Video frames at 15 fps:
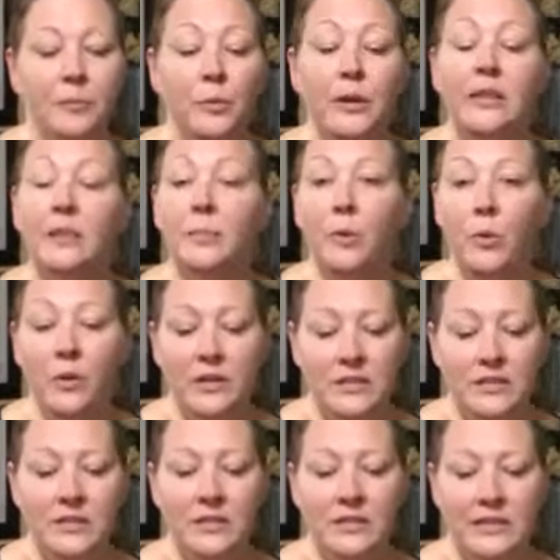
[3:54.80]
Bring the
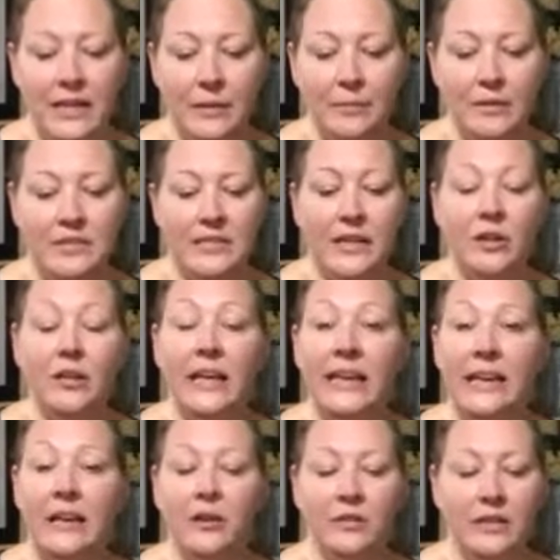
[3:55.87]
points to the table as they are
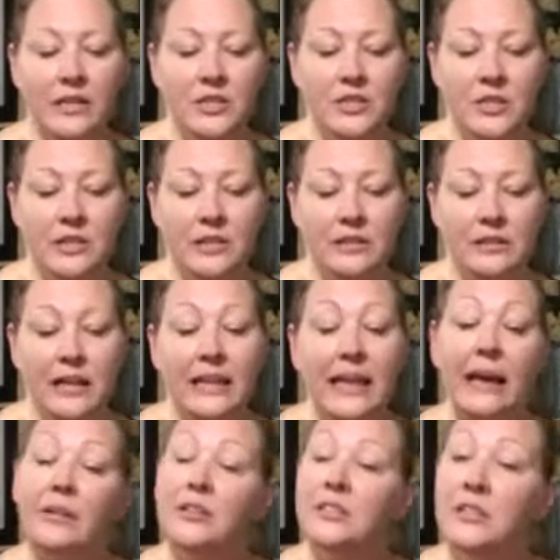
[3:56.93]
laid out on the agenda.
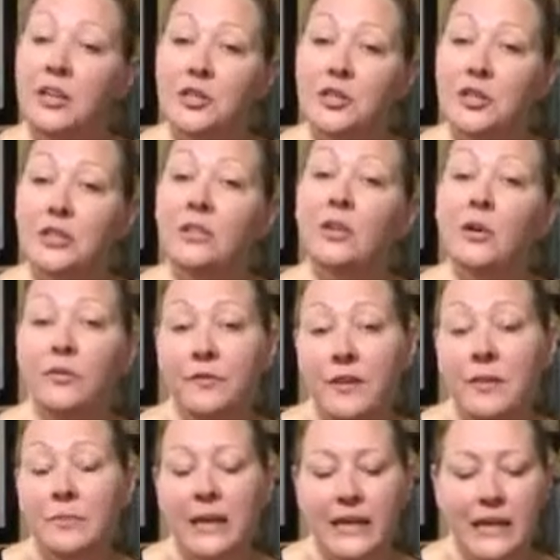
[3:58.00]
Allow discussion or
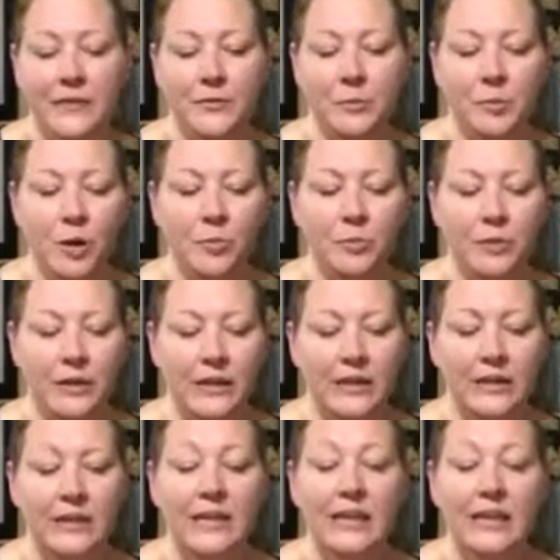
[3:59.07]
feedback if appropriate.